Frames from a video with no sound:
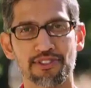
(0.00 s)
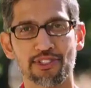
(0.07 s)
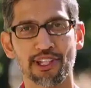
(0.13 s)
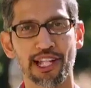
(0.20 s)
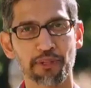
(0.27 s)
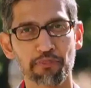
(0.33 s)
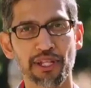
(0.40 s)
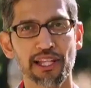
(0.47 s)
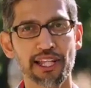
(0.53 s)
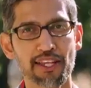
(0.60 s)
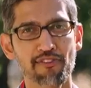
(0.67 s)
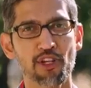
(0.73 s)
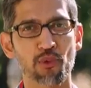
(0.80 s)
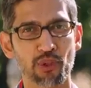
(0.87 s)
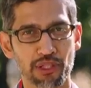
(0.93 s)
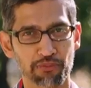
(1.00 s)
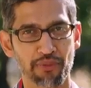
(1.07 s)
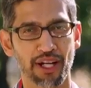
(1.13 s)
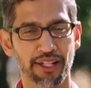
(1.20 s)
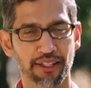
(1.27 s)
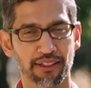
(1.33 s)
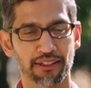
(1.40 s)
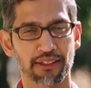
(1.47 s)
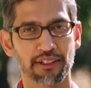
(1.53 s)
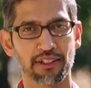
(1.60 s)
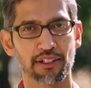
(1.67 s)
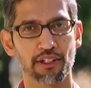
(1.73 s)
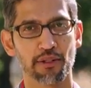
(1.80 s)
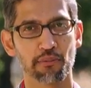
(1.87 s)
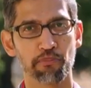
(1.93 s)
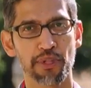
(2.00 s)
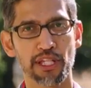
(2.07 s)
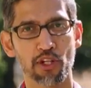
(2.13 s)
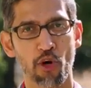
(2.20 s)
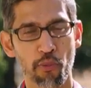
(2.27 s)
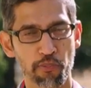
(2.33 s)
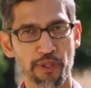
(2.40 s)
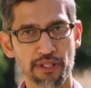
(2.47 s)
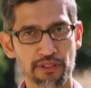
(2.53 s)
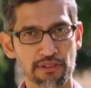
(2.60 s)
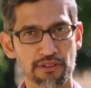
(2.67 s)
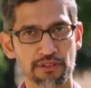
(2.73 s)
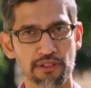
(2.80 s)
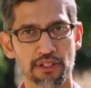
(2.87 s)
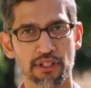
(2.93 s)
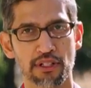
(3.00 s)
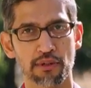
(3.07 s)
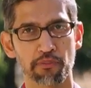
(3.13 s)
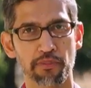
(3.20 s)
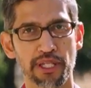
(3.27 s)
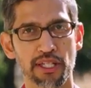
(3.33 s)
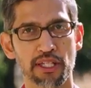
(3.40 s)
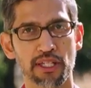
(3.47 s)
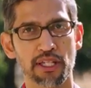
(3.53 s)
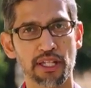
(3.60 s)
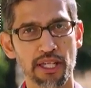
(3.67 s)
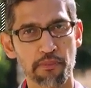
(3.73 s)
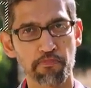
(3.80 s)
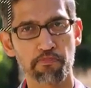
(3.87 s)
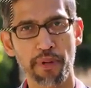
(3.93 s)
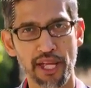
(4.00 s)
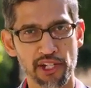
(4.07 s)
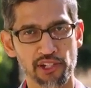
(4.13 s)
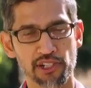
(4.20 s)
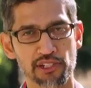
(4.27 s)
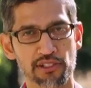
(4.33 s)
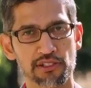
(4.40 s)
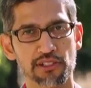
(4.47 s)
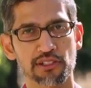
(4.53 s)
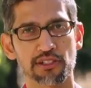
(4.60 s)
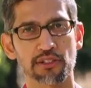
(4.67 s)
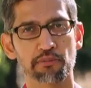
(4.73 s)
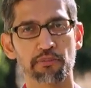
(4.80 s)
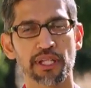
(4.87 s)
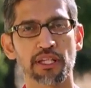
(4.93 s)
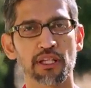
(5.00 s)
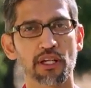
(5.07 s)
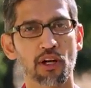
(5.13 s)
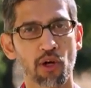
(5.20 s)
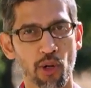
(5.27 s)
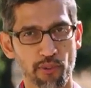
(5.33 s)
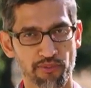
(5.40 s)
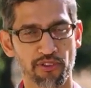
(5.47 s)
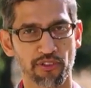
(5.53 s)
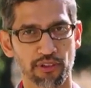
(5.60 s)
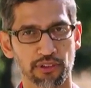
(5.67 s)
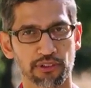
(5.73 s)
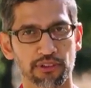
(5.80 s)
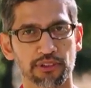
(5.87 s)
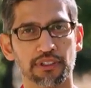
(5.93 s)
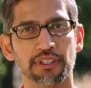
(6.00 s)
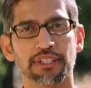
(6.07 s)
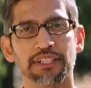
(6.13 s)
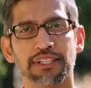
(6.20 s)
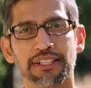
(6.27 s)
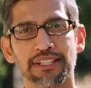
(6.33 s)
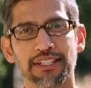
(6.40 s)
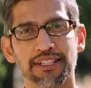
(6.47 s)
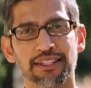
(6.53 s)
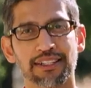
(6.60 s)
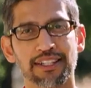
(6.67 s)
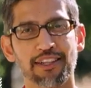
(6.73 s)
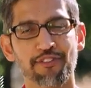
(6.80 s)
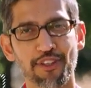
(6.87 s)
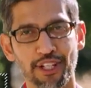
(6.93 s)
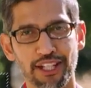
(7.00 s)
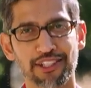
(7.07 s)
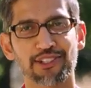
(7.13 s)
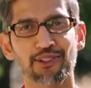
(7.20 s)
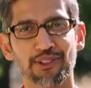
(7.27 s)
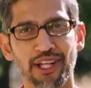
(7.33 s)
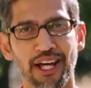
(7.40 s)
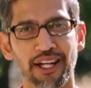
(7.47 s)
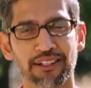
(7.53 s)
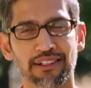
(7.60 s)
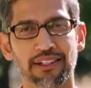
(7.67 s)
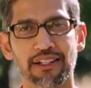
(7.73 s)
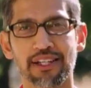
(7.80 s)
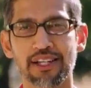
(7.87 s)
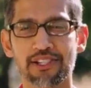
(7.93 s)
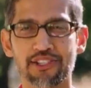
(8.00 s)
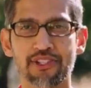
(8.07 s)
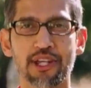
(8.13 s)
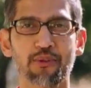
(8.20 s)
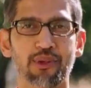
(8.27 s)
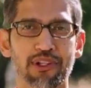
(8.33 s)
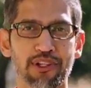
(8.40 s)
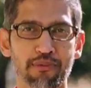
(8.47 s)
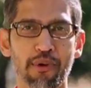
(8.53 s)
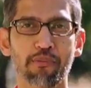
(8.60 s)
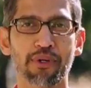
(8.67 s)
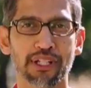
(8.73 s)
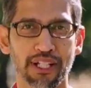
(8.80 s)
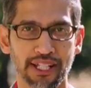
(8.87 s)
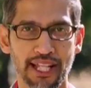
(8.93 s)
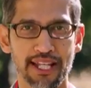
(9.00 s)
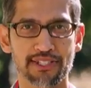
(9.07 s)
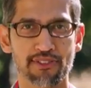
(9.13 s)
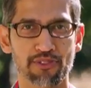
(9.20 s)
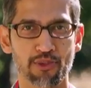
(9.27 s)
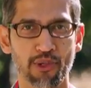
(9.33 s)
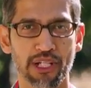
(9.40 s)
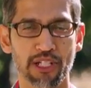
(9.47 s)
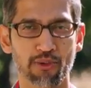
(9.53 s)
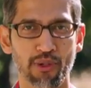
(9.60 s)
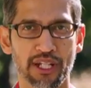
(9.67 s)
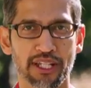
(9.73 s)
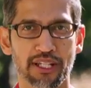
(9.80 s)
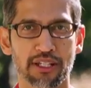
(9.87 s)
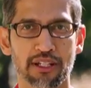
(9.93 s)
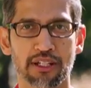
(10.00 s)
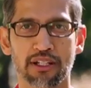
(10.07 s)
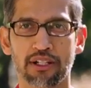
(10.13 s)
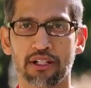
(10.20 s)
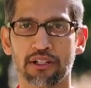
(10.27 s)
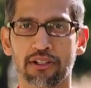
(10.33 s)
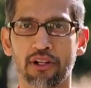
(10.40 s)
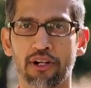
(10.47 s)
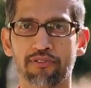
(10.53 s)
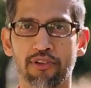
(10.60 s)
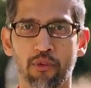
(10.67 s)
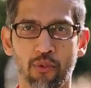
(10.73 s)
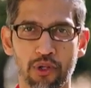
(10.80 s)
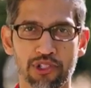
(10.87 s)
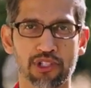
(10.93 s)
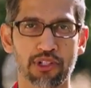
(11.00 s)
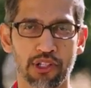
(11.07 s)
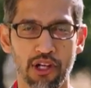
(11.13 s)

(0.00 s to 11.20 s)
so let me leave you with mine. Be open, be impatient, be hopeful. If you can do that, history will remember the class of 2020, not for what you